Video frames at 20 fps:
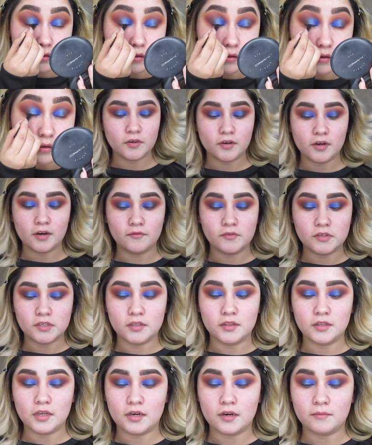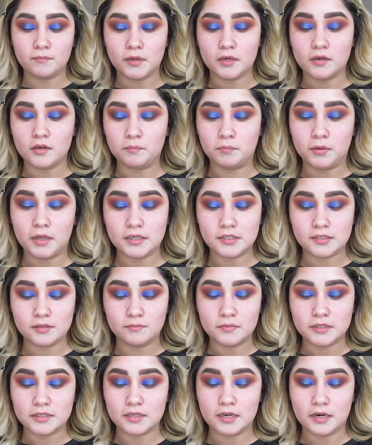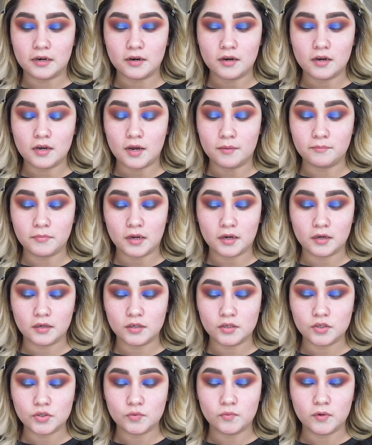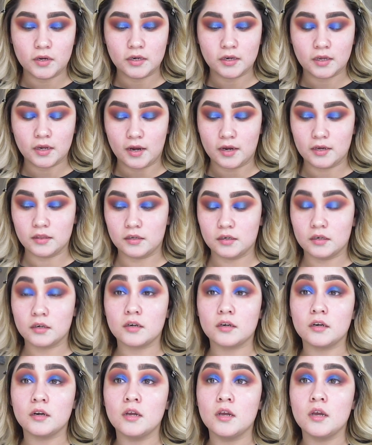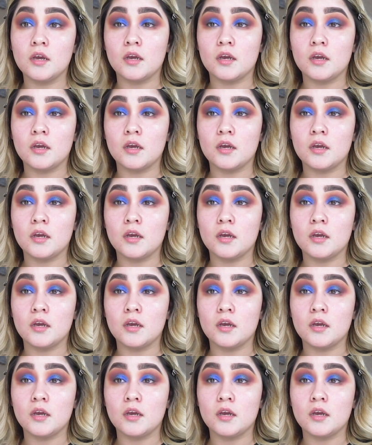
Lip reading: After I've done that, I'm gonna apply some mascara. I'm not gonna do any eyeliner.